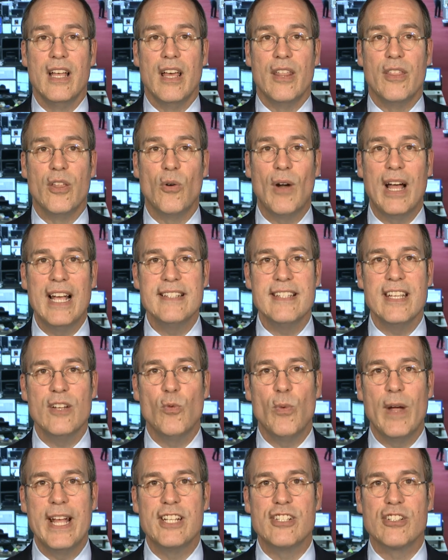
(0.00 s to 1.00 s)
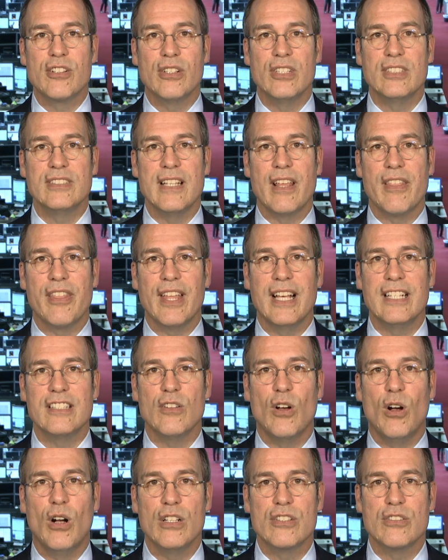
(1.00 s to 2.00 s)
The rise in wage costs and thus
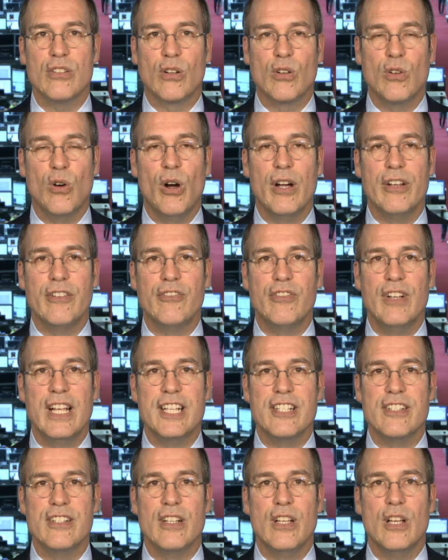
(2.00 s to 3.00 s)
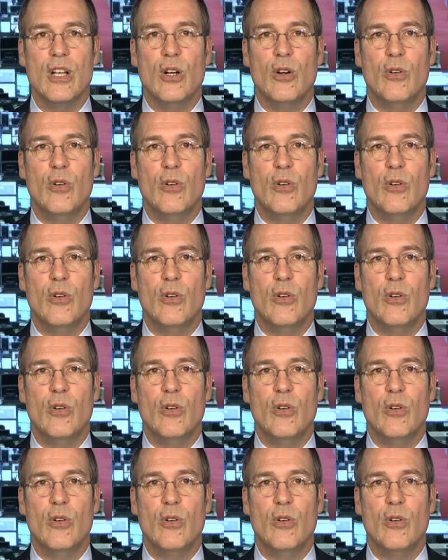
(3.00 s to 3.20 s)
also core inflation